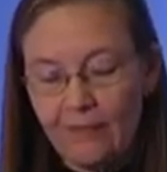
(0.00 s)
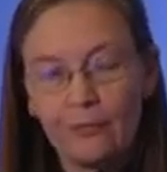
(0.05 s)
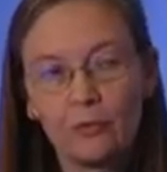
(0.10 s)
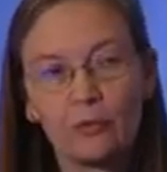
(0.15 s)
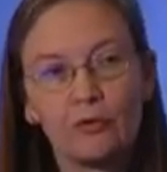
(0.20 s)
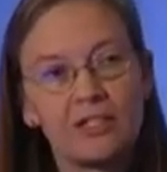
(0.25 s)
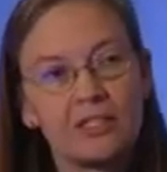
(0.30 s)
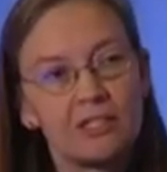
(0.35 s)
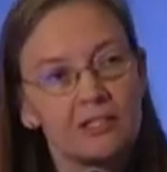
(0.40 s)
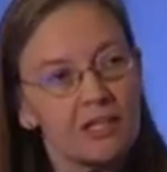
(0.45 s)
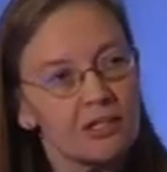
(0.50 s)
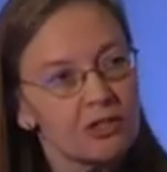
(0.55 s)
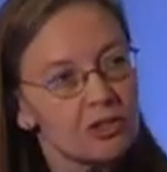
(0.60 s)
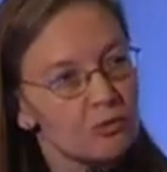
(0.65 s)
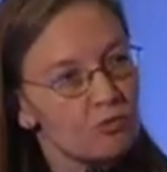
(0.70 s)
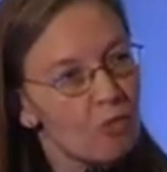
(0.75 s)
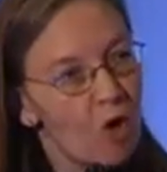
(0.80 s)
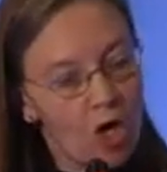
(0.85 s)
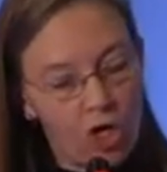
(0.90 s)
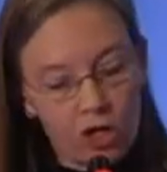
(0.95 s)
Greece is a
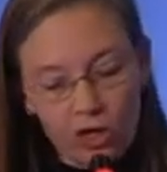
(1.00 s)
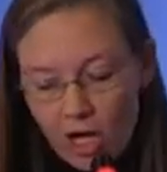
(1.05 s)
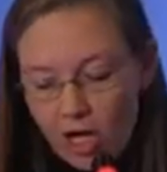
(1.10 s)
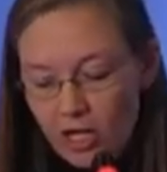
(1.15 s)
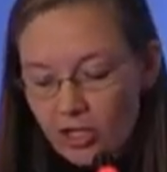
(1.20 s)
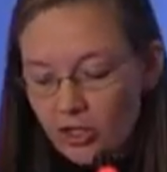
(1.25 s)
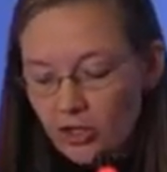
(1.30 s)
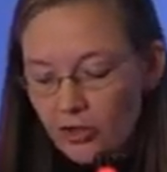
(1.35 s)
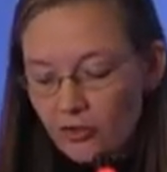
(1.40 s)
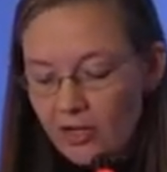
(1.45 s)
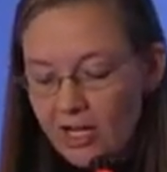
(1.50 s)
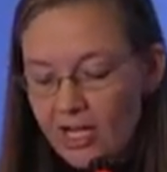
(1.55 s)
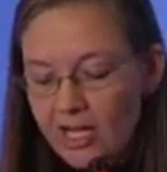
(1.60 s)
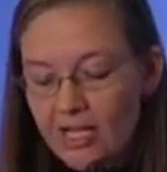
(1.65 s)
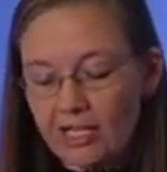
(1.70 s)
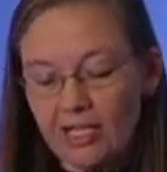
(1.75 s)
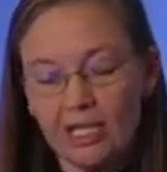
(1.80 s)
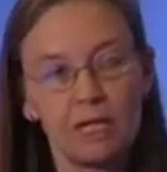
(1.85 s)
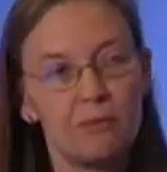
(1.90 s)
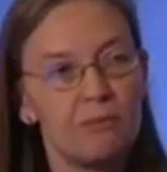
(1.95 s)
small country,
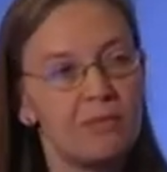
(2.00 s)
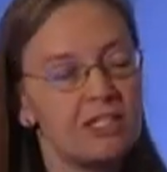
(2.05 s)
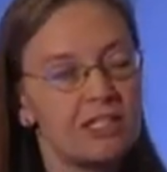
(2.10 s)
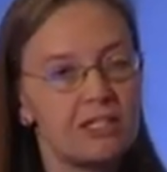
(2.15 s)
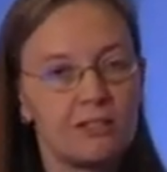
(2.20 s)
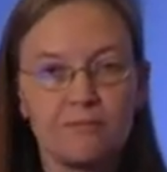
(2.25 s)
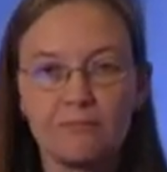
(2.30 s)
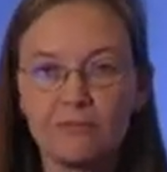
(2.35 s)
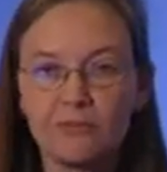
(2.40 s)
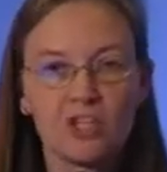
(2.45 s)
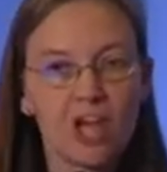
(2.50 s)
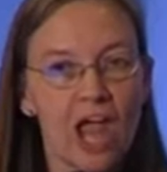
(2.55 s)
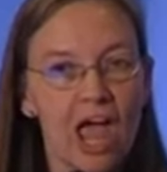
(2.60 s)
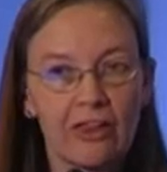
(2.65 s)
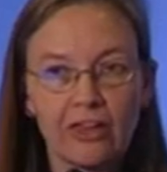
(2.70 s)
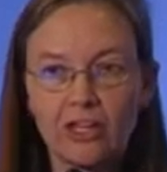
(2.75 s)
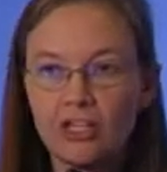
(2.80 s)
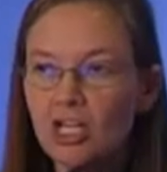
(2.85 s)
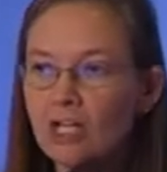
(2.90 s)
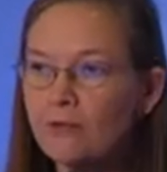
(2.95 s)
and it can be
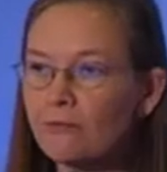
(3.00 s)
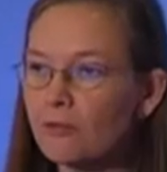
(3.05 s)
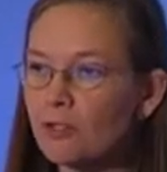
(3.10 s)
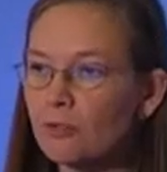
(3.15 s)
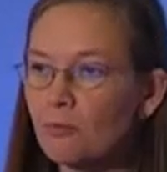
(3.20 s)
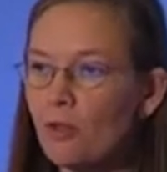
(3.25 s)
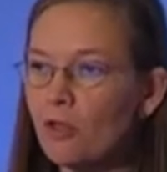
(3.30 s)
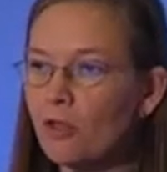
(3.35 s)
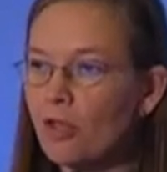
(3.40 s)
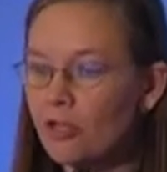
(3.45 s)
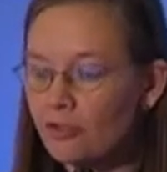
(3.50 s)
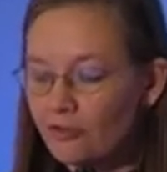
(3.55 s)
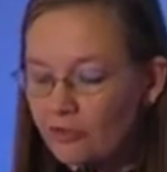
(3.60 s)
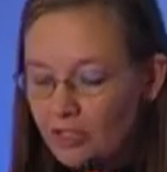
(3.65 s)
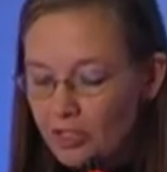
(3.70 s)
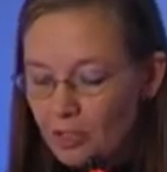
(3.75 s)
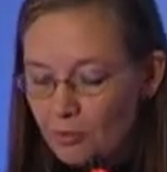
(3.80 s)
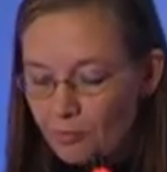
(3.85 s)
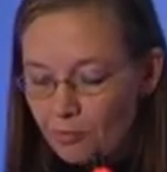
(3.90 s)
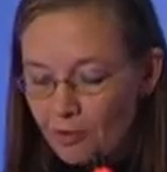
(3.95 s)
challenging for small
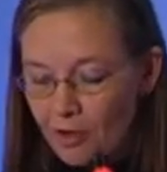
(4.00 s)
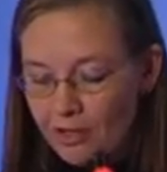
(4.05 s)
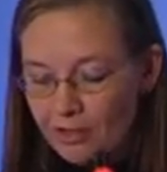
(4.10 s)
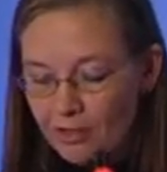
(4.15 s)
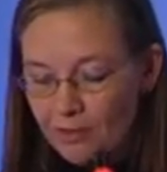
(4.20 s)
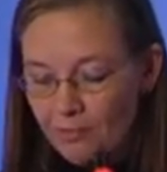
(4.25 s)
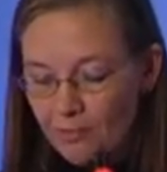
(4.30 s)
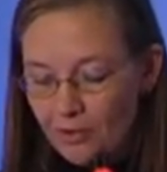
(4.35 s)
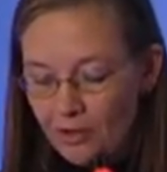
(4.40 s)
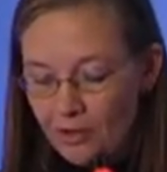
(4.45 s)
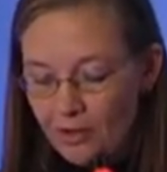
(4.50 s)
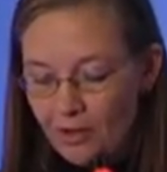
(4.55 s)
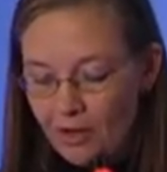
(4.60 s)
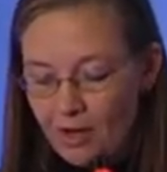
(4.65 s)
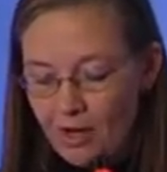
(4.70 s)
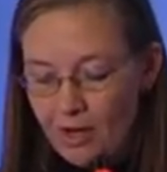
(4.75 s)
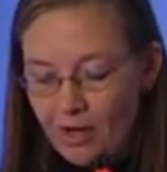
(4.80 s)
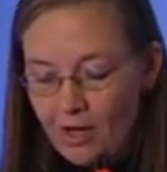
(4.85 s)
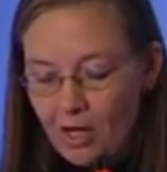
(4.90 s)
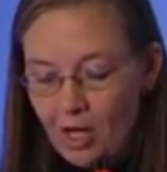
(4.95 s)
countries to prosper,
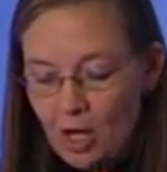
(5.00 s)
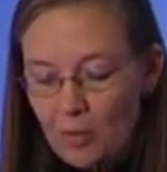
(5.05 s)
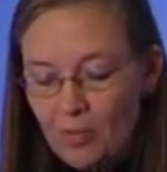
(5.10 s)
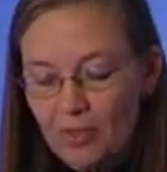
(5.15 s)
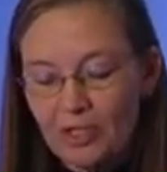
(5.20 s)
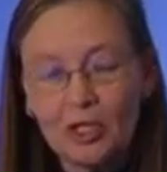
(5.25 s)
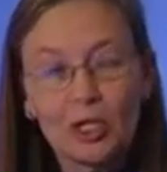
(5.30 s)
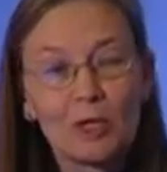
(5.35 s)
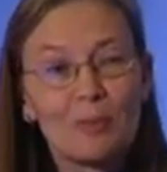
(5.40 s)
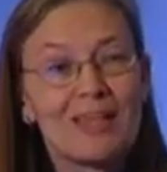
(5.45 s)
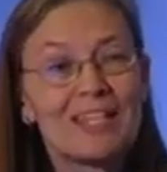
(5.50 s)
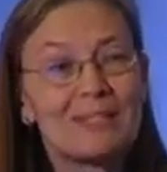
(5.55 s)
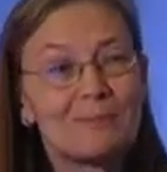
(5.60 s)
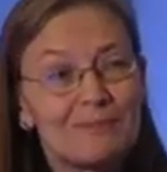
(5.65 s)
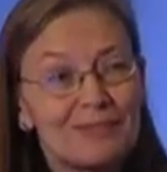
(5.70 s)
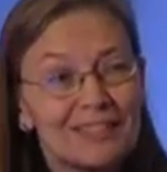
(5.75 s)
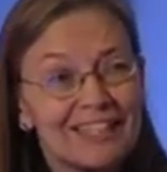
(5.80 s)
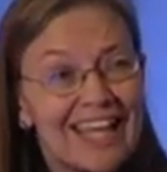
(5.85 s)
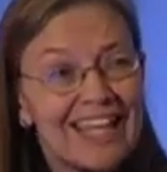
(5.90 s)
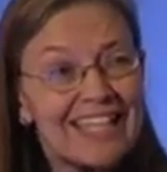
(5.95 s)
but Europe has
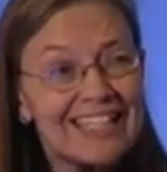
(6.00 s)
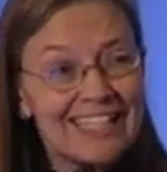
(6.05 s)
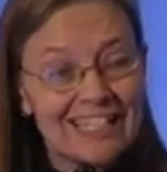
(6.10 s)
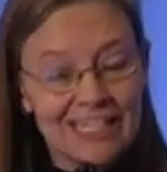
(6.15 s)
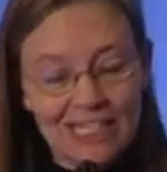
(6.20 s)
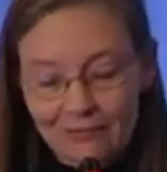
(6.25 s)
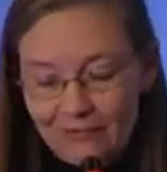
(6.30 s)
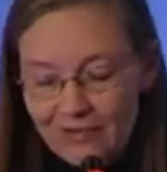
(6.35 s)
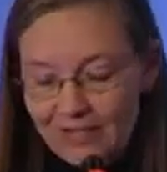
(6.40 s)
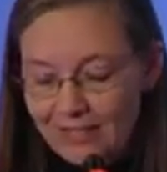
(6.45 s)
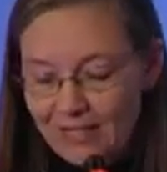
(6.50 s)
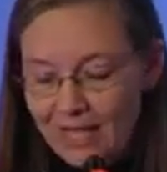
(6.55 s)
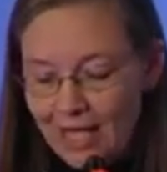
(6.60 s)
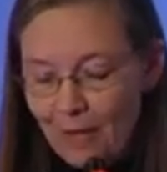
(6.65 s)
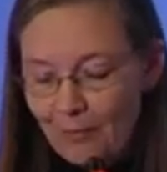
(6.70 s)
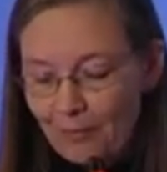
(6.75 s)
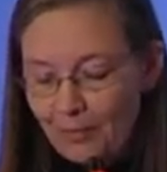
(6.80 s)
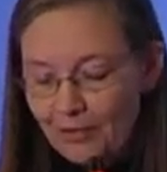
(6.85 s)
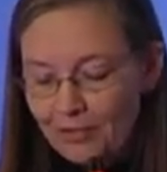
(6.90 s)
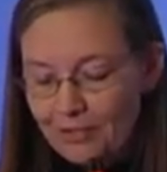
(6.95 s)
plenty of
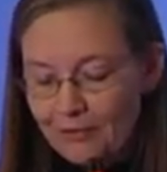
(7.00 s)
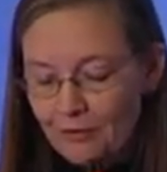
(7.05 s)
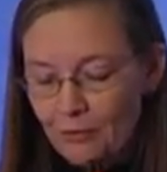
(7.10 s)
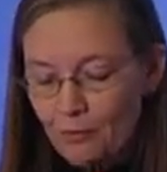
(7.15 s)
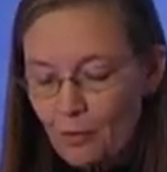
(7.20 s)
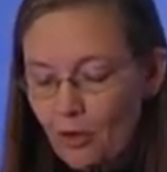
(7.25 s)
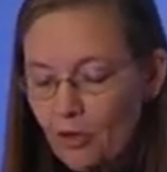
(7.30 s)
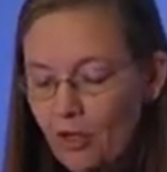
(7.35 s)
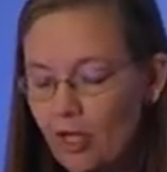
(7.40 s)
examples of small